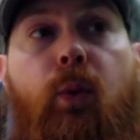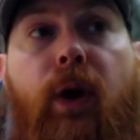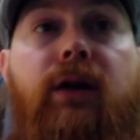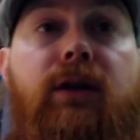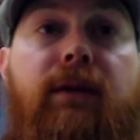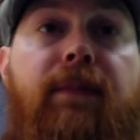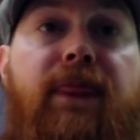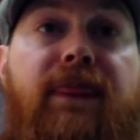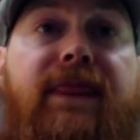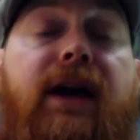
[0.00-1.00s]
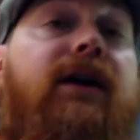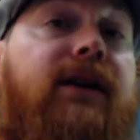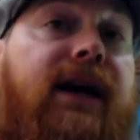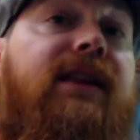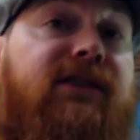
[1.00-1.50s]
Well, they're
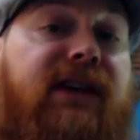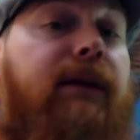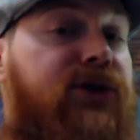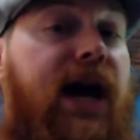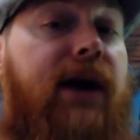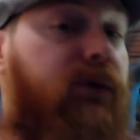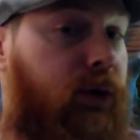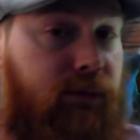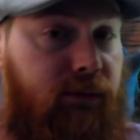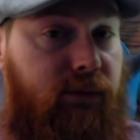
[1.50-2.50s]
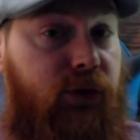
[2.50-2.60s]
not in the same chat room.